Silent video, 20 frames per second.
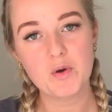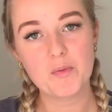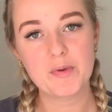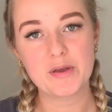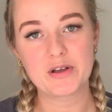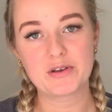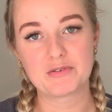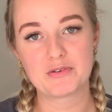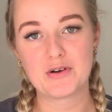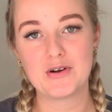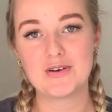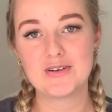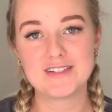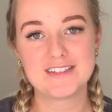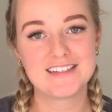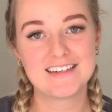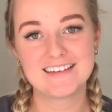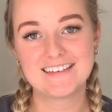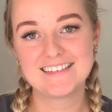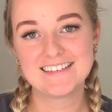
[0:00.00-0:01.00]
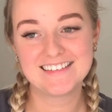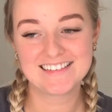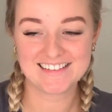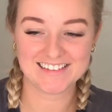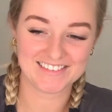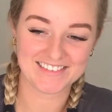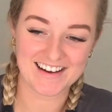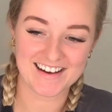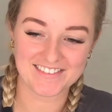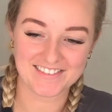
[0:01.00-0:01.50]
a bigger audience
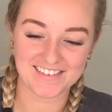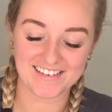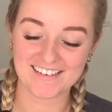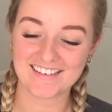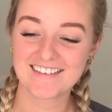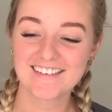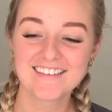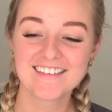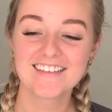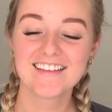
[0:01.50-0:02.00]
or whatever.